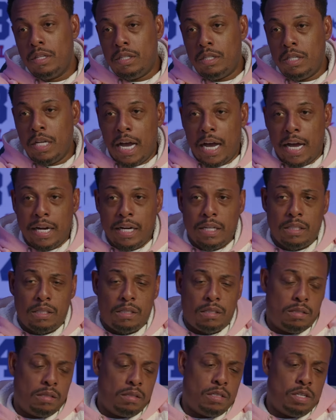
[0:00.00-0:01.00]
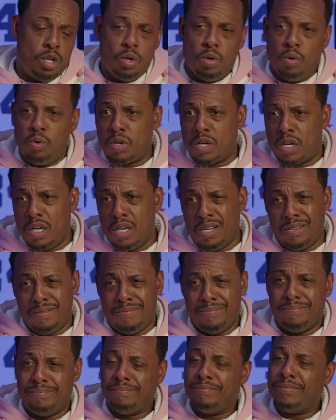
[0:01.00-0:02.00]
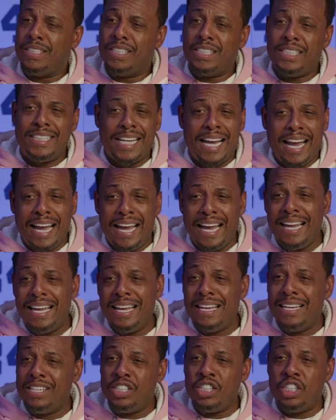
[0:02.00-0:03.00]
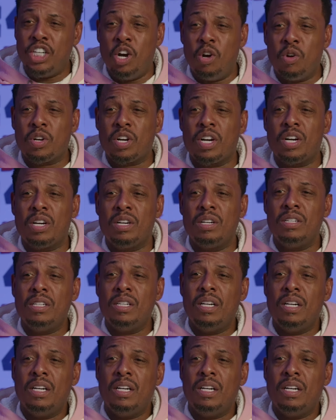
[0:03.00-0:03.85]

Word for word: Giannis, Luka, Shea, Joker,